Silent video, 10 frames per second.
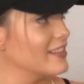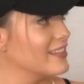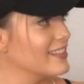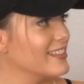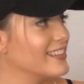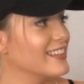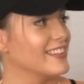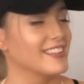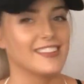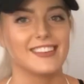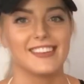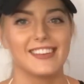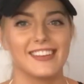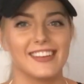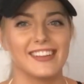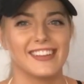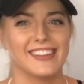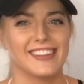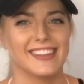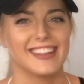
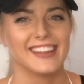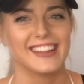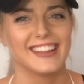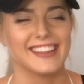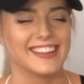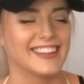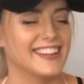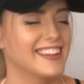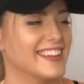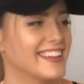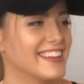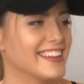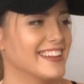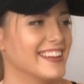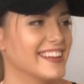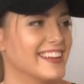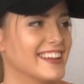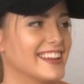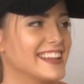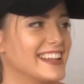
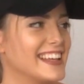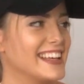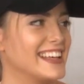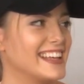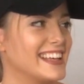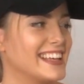[no speech]